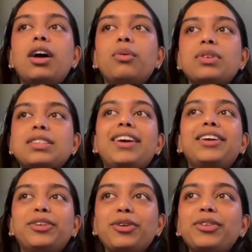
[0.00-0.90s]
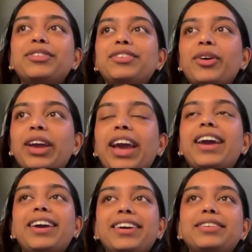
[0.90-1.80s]
was like,
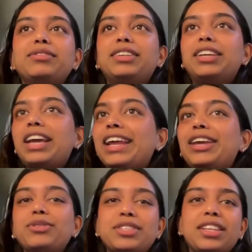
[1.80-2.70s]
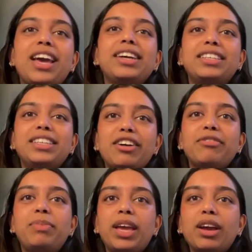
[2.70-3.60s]
okay, getting used to the idea
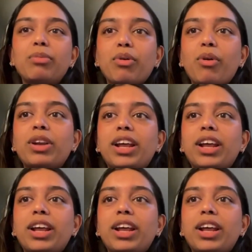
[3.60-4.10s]
of being abroad.